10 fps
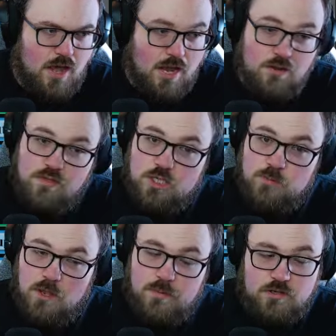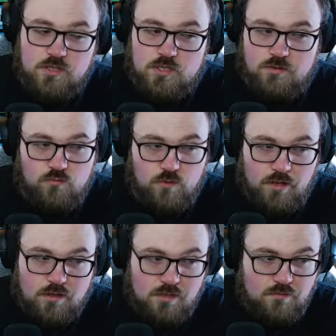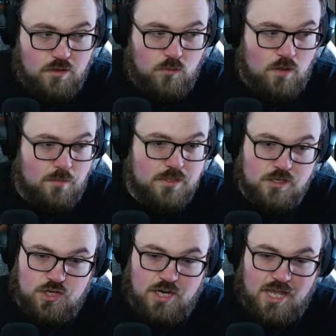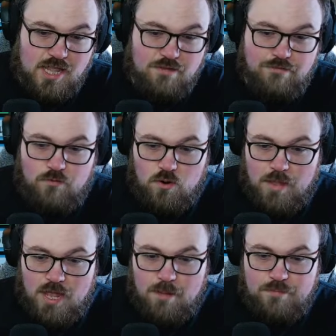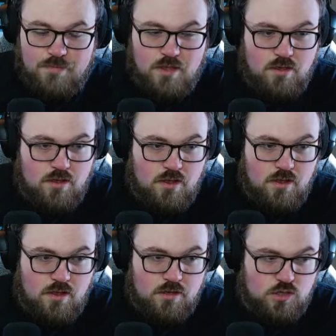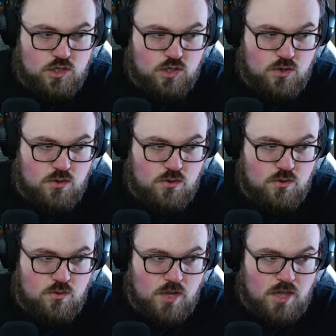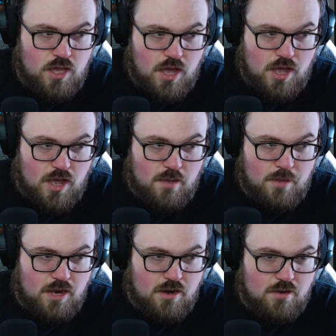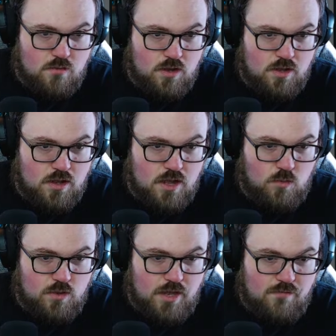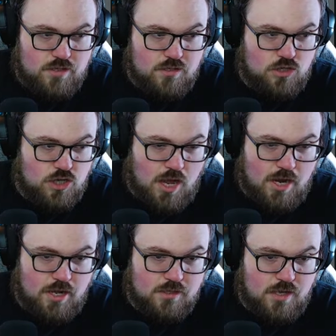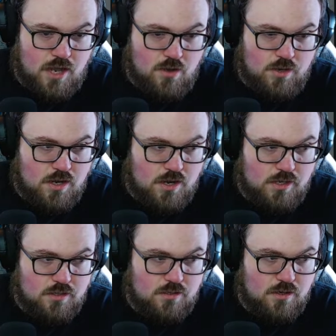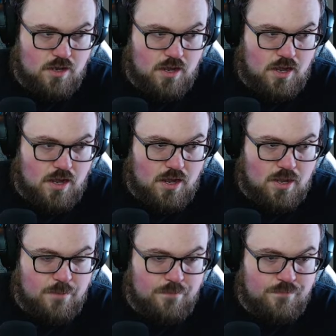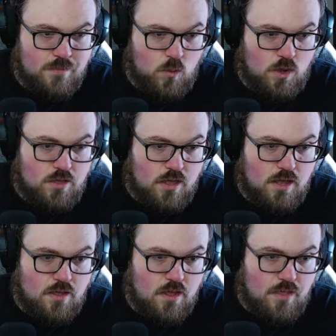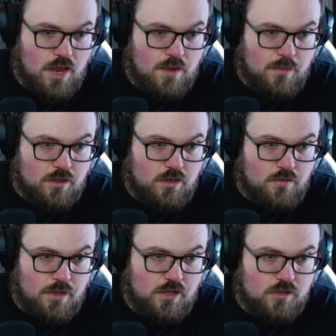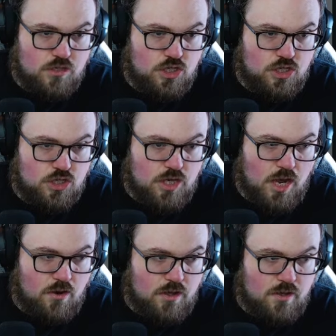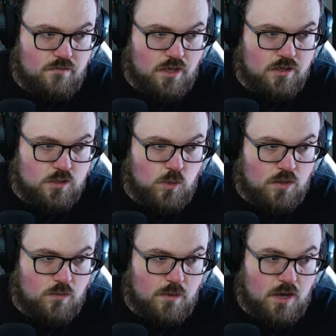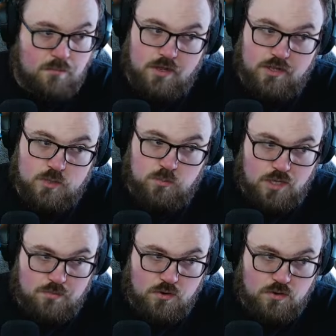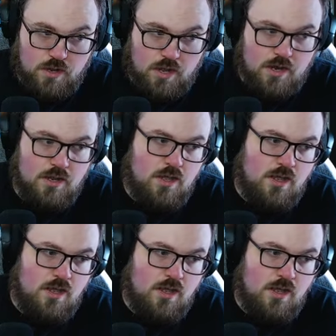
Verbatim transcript: I do think Spell Pierce is relatively well positioned in the format. So yeah, I mean, we'll uh, we'll give this a shot and see how it does. Um, one thing that I'm a little bit scared of is whether it be up play against Blood Moon or not.